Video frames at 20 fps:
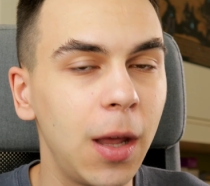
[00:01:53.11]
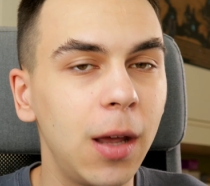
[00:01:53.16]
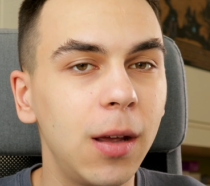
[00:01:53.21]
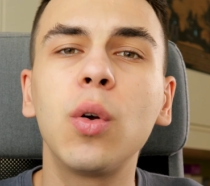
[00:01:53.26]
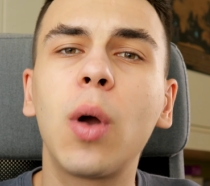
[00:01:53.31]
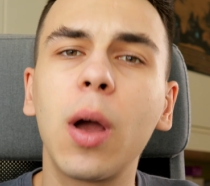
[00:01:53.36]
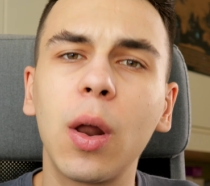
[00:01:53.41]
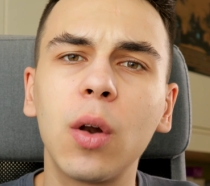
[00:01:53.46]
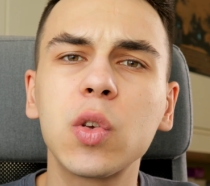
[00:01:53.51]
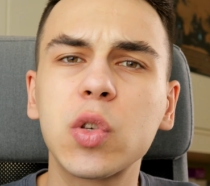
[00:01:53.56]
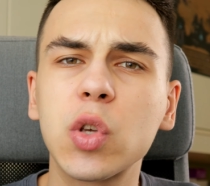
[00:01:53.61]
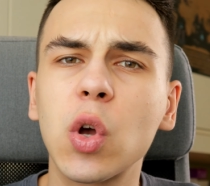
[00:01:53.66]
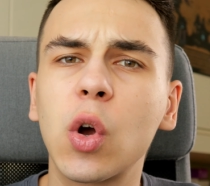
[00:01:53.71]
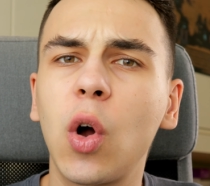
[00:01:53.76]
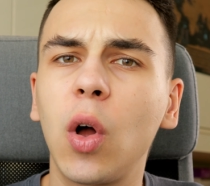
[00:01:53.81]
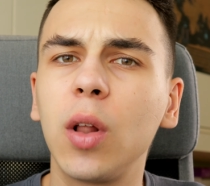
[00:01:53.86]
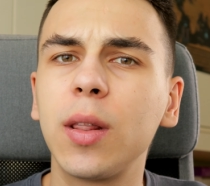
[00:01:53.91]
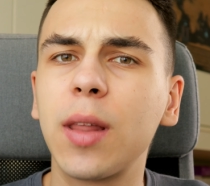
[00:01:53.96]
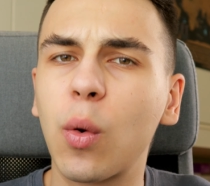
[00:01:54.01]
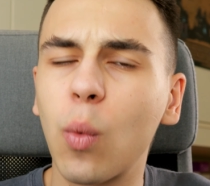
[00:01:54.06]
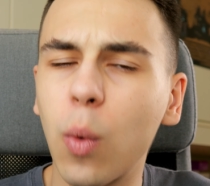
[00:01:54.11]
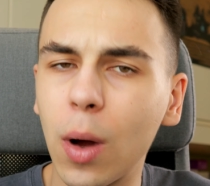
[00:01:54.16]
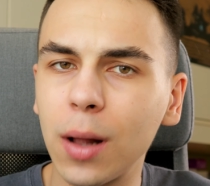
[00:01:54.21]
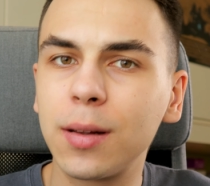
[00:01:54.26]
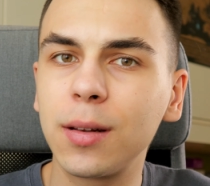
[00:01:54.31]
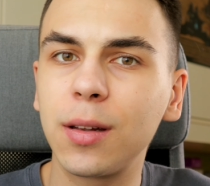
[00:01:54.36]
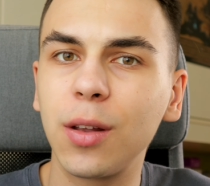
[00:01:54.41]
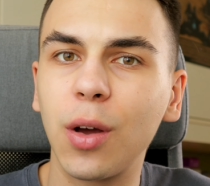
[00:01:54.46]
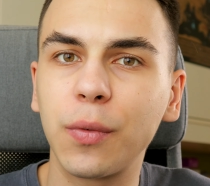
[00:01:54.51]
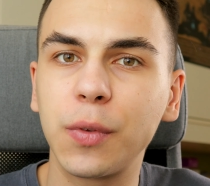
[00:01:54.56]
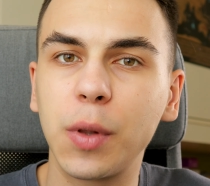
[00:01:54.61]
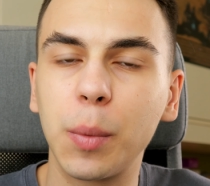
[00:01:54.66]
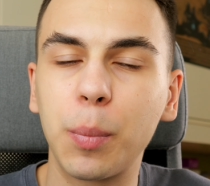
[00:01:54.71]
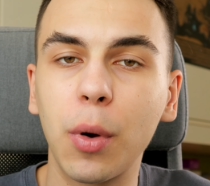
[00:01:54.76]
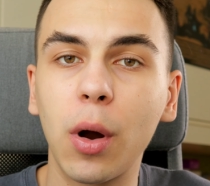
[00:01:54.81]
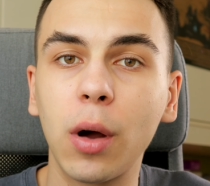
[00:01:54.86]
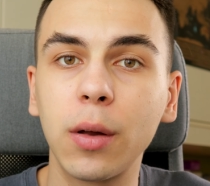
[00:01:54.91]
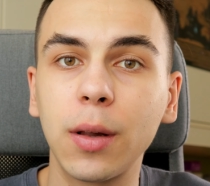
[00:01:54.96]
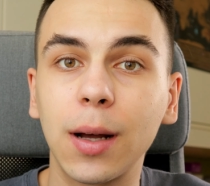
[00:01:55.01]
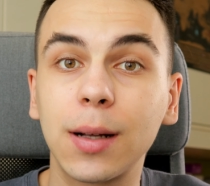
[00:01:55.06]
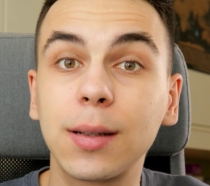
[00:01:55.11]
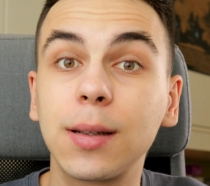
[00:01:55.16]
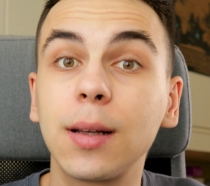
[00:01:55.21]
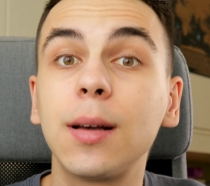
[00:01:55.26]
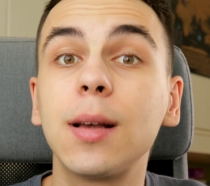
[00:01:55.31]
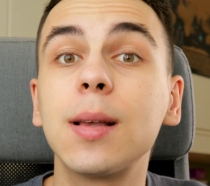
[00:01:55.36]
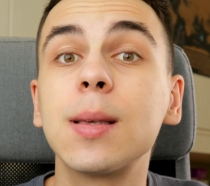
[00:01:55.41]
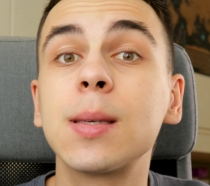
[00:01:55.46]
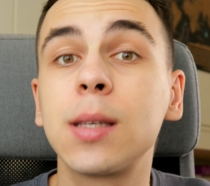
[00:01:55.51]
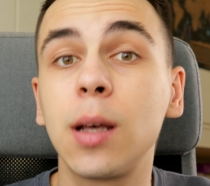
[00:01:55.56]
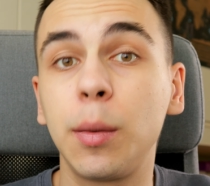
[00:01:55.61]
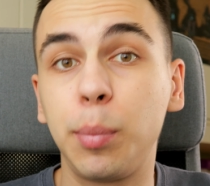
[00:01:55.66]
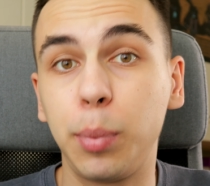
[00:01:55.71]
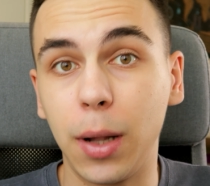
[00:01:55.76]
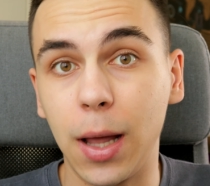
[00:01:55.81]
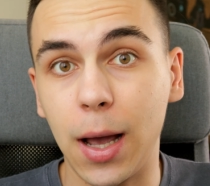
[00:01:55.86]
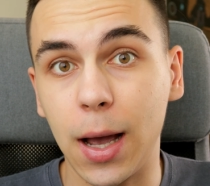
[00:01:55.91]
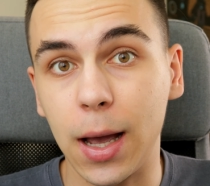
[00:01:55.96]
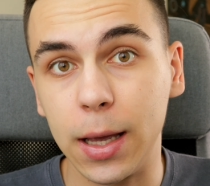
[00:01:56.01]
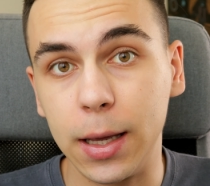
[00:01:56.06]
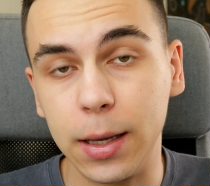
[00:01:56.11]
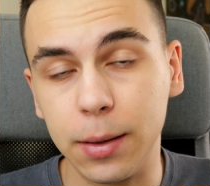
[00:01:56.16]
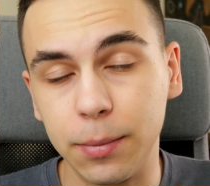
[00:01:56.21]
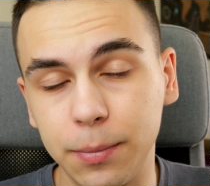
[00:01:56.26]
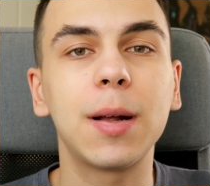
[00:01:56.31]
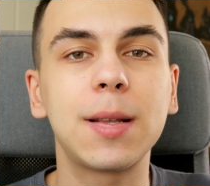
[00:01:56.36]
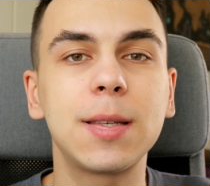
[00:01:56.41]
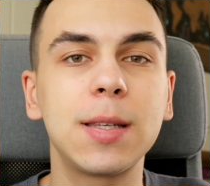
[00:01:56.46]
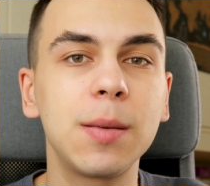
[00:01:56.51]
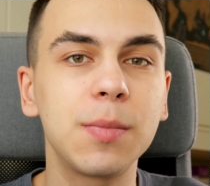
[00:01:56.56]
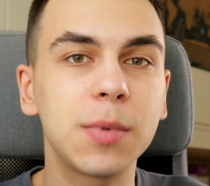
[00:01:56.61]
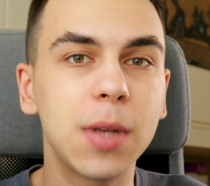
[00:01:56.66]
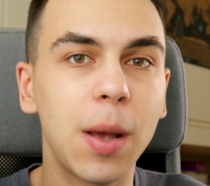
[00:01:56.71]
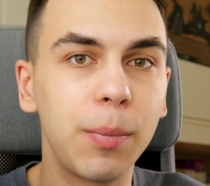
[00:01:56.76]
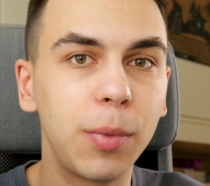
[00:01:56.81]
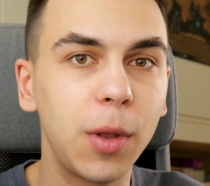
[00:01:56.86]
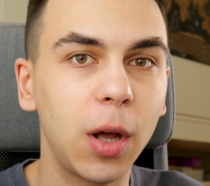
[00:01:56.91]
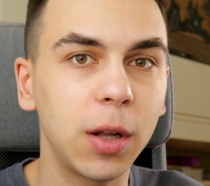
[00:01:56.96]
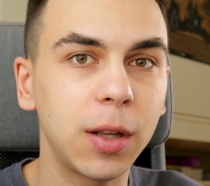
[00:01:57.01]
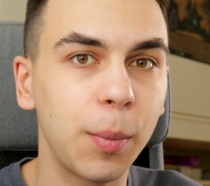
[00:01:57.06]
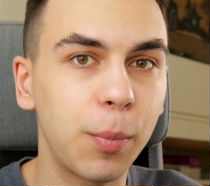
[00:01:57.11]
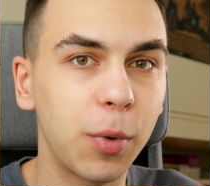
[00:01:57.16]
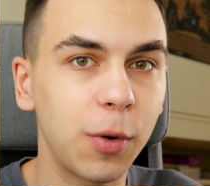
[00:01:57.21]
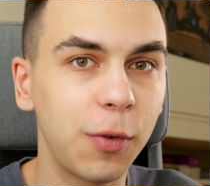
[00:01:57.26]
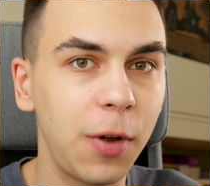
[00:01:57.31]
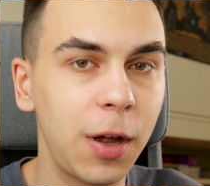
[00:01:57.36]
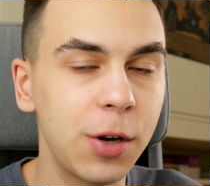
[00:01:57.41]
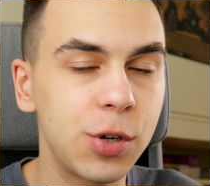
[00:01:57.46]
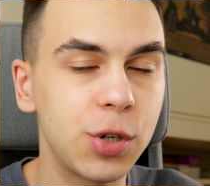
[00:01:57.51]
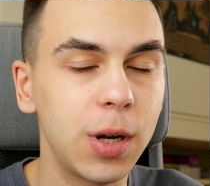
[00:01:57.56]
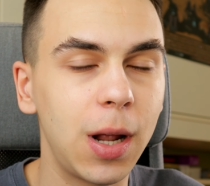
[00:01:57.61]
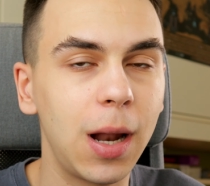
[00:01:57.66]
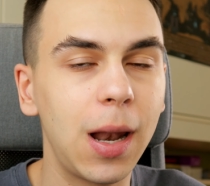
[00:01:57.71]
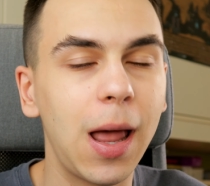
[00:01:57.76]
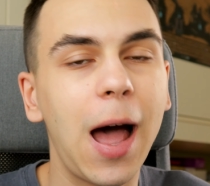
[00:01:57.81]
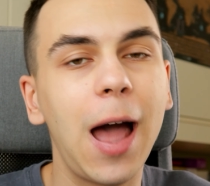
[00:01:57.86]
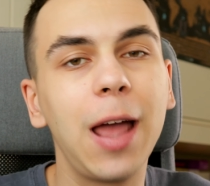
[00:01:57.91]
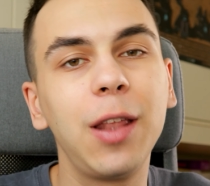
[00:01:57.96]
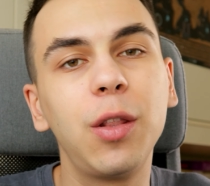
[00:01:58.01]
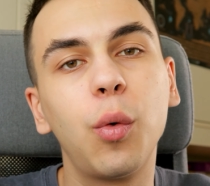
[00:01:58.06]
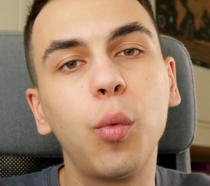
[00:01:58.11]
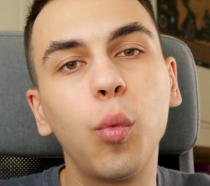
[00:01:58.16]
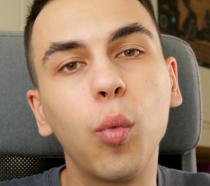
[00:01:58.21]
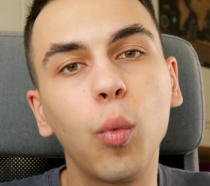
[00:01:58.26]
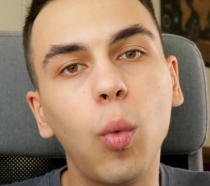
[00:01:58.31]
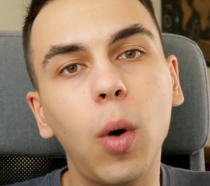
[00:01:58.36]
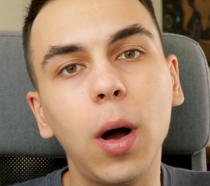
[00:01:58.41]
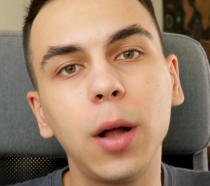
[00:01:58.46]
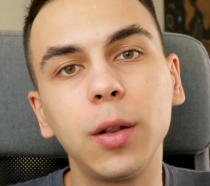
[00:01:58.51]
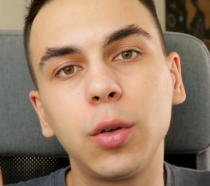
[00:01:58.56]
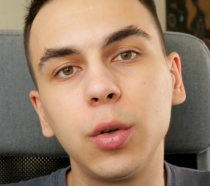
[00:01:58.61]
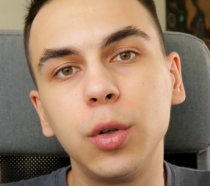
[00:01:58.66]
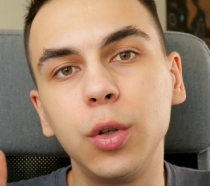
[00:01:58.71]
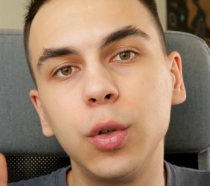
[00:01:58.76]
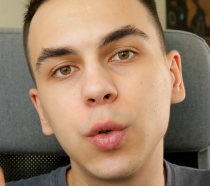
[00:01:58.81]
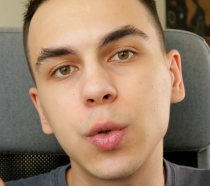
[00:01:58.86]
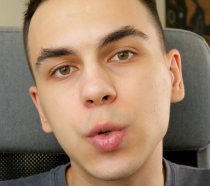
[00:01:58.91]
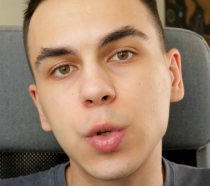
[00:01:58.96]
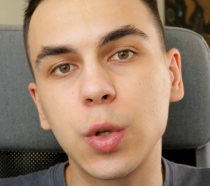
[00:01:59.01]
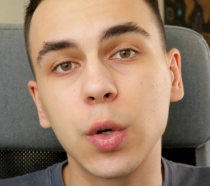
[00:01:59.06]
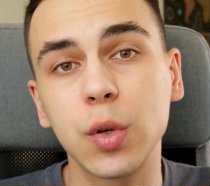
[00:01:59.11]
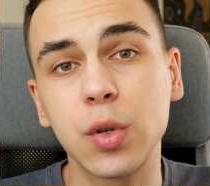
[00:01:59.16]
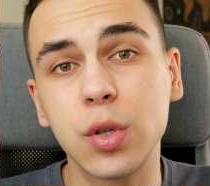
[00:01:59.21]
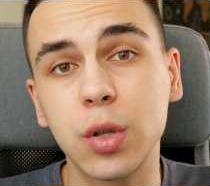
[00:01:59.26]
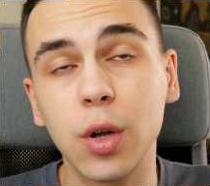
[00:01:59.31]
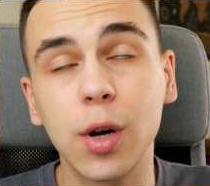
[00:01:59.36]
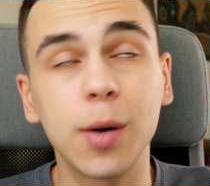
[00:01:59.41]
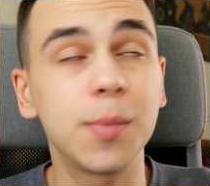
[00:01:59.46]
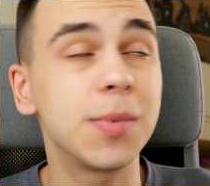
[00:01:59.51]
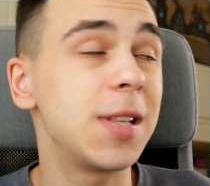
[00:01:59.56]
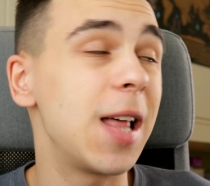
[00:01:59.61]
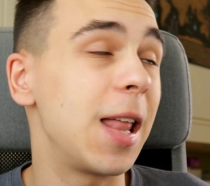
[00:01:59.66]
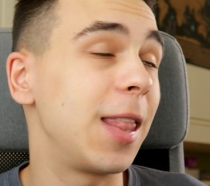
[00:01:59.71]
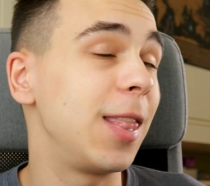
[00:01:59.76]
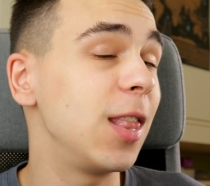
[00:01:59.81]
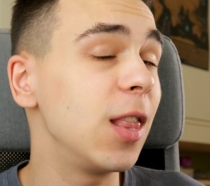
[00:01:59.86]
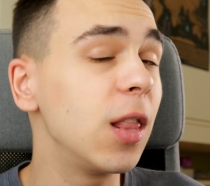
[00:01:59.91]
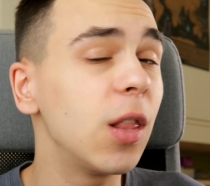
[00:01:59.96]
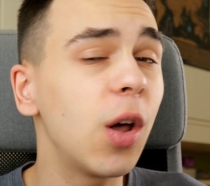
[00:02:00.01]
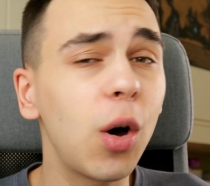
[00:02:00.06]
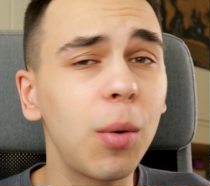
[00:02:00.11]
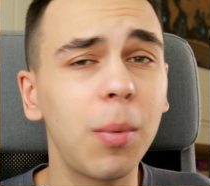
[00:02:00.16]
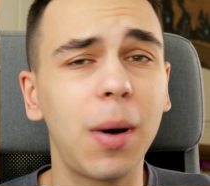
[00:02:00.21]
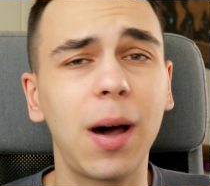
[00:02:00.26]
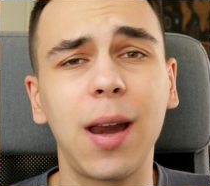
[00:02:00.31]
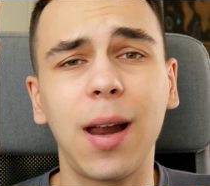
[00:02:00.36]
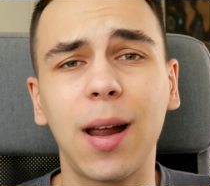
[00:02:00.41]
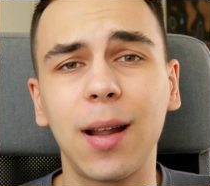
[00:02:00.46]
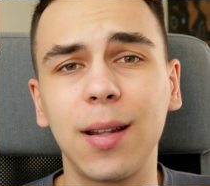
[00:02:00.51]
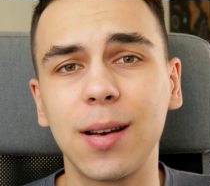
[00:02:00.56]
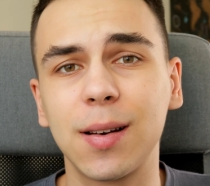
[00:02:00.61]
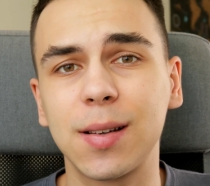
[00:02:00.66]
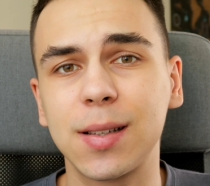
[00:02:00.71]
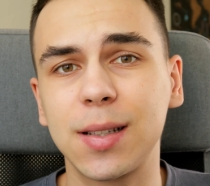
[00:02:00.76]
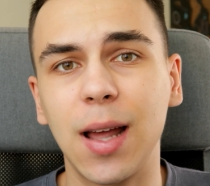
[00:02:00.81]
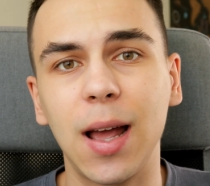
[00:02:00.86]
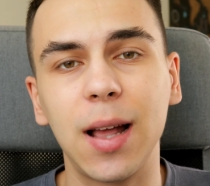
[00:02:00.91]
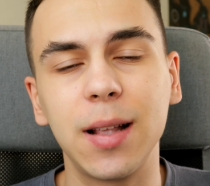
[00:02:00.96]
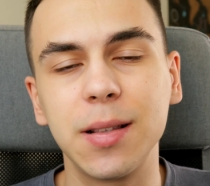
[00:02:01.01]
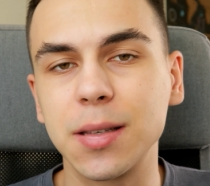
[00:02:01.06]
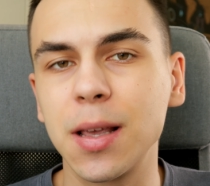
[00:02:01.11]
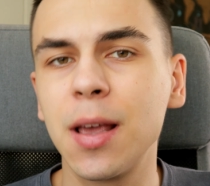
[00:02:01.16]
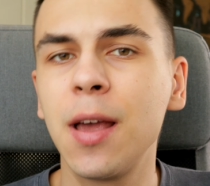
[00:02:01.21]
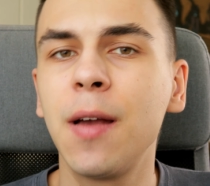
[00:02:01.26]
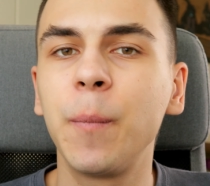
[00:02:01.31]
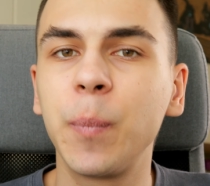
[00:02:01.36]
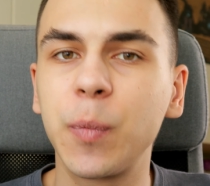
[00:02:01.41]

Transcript: You can also call the quantity of the product supply, but since I'm not a professional, I don't want to use those terms that nobody understands.